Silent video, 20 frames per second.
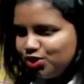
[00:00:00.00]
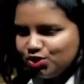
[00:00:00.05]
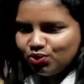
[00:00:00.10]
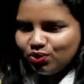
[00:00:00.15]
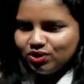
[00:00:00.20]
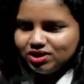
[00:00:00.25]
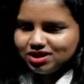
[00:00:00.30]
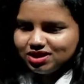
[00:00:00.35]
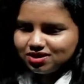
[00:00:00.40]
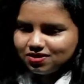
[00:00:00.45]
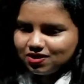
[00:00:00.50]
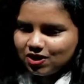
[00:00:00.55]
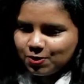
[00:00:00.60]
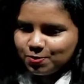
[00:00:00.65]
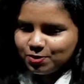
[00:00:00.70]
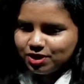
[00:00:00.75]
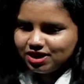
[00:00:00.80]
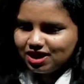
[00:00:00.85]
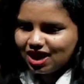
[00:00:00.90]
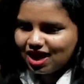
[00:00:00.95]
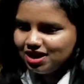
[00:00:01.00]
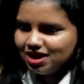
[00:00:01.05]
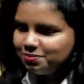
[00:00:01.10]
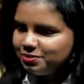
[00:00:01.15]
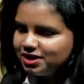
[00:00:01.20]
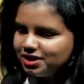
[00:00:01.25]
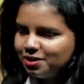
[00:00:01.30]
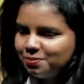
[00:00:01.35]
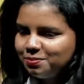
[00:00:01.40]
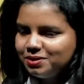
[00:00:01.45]
know in the comment. I'll be
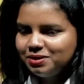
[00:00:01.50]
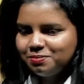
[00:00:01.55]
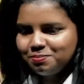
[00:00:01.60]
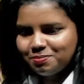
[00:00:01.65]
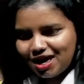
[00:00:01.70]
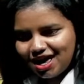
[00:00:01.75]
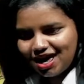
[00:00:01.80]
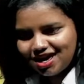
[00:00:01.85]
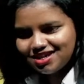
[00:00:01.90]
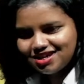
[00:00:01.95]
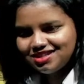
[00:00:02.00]
coming back